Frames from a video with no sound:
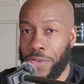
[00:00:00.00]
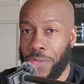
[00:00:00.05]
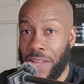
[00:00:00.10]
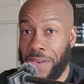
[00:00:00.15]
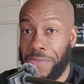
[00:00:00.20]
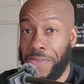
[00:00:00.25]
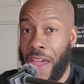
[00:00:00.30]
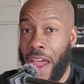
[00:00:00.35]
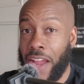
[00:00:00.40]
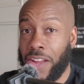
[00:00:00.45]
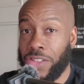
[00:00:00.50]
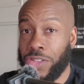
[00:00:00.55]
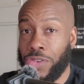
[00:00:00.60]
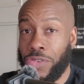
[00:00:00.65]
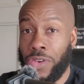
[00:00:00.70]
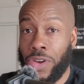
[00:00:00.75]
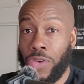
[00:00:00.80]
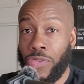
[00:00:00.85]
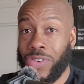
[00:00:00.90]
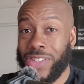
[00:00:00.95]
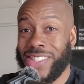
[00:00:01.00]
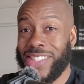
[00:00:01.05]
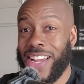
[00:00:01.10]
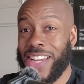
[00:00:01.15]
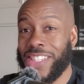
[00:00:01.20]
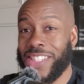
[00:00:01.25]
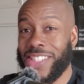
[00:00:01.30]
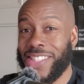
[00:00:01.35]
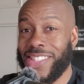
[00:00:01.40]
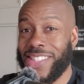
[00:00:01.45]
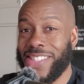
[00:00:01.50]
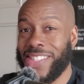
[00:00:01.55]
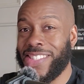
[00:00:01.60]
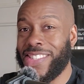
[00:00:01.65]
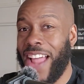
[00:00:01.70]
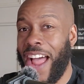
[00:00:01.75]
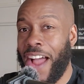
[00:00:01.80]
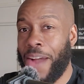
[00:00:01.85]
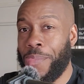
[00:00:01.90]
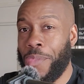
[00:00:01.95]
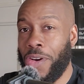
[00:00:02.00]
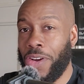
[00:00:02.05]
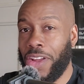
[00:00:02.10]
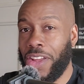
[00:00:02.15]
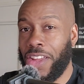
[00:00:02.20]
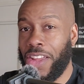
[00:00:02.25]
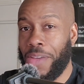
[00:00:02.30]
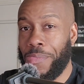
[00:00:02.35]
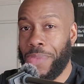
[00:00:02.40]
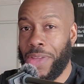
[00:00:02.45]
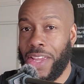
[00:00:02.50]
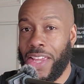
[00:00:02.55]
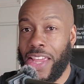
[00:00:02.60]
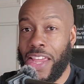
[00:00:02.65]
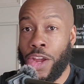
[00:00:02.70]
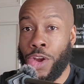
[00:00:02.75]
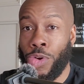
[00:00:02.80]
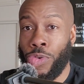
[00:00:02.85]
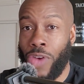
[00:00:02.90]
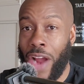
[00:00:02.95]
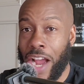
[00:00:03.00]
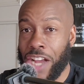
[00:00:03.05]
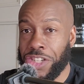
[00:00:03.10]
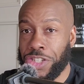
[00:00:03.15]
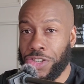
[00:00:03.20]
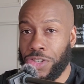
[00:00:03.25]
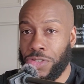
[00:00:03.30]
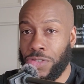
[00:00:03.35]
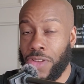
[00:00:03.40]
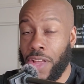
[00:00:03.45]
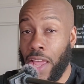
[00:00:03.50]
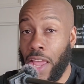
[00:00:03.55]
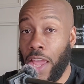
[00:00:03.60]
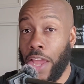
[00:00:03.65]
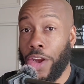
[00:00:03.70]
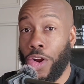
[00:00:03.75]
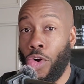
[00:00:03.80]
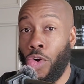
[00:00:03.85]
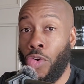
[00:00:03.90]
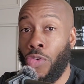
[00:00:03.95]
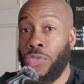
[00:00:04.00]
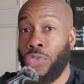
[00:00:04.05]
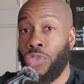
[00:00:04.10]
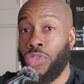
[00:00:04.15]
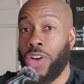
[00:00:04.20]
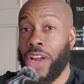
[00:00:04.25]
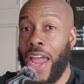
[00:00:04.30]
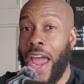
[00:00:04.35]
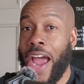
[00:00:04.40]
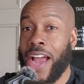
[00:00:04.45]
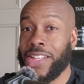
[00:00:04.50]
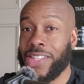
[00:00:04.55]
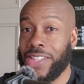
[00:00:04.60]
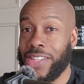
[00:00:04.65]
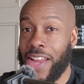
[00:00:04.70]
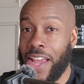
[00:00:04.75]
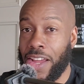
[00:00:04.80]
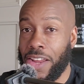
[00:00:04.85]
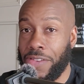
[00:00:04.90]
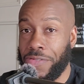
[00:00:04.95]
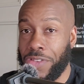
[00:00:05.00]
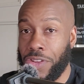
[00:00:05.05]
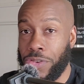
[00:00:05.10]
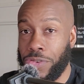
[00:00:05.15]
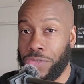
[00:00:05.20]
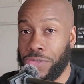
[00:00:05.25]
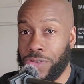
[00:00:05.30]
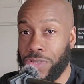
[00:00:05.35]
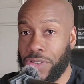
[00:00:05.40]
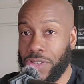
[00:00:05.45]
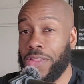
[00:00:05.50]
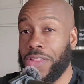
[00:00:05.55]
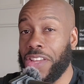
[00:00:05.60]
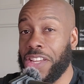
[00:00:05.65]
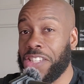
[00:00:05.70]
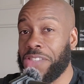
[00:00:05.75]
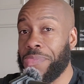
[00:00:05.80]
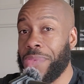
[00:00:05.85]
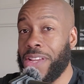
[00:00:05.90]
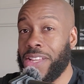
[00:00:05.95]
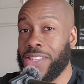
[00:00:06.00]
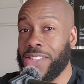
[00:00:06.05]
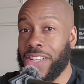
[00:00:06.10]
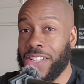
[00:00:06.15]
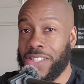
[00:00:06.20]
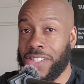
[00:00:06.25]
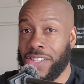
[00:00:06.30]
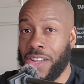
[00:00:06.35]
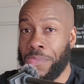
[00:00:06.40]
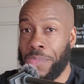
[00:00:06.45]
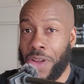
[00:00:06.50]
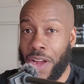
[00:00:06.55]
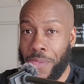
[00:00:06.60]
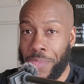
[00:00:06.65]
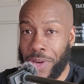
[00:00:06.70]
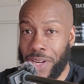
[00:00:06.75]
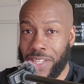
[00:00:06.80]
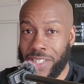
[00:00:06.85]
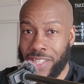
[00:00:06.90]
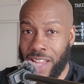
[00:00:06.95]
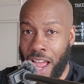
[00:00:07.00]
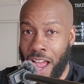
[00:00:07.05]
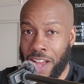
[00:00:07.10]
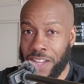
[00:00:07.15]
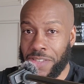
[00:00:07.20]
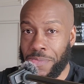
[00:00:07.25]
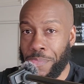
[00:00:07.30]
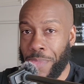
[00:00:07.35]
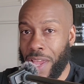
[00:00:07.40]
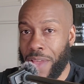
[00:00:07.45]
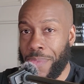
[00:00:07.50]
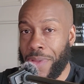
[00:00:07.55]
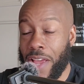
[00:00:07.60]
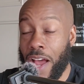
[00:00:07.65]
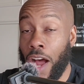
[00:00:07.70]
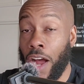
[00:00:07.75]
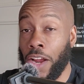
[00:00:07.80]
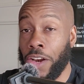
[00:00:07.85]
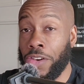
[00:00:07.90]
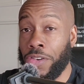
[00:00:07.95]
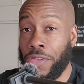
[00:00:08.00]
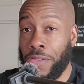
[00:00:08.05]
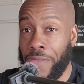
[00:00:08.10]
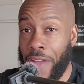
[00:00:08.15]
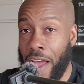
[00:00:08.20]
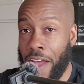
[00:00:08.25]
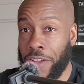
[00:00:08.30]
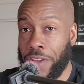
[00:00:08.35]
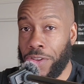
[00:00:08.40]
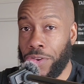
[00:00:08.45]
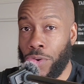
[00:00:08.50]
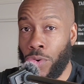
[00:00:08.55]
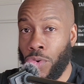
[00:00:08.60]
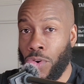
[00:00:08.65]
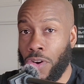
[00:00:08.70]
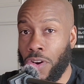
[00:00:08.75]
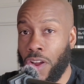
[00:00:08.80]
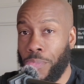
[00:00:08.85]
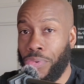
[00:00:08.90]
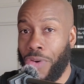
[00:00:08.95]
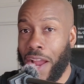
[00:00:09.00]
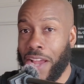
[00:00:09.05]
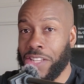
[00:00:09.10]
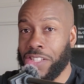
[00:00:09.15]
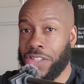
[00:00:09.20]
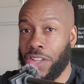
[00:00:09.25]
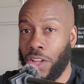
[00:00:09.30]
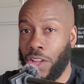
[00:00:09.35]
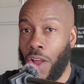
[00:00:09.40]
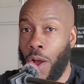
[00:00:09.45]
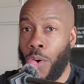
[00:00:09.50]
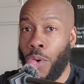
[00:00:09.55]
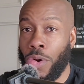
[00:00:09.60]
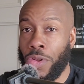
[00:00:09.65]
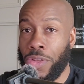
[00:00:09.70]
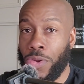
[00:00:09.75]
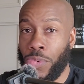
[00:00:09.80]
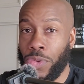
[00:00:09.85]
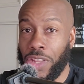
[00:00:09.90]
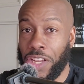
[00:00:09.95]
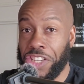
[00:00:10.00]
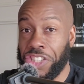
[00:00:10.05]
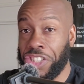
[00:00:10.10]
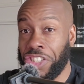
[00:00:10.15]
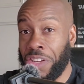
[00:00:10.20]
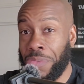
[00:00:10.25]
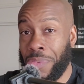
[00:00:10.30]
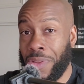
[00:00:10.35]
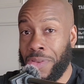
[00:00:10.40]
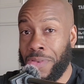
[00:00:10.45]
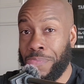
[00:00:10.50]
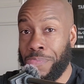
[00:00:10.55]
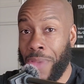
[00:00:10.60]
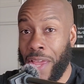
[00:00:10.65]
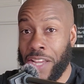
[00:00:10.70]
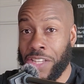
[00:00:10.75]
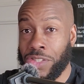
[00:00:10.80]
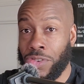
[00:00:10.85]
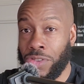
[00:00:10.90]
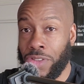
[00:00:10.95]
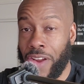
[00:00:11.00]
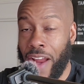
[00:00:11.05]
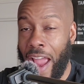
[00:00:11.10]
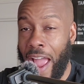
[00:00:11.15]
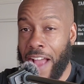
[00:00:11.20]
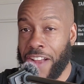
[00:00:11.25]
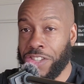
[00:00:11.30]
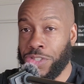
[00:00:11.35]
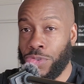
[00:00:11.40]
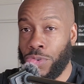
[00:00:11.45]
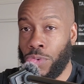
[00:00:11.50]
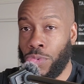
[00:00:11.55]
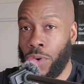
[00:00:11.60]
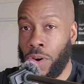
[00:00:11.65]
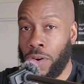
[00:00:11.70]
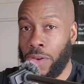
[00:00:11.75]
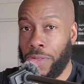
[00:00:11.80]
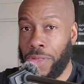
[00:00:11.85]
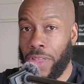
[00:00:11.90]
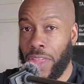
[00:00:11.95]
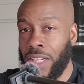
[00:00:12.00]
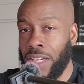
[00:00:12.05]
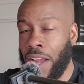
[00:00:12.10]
In fact, during a recession, the stock market can be irrational and overreact to negative news. This means that some company stocks may be undervalued or priced lower than what they should be based on their actual worth.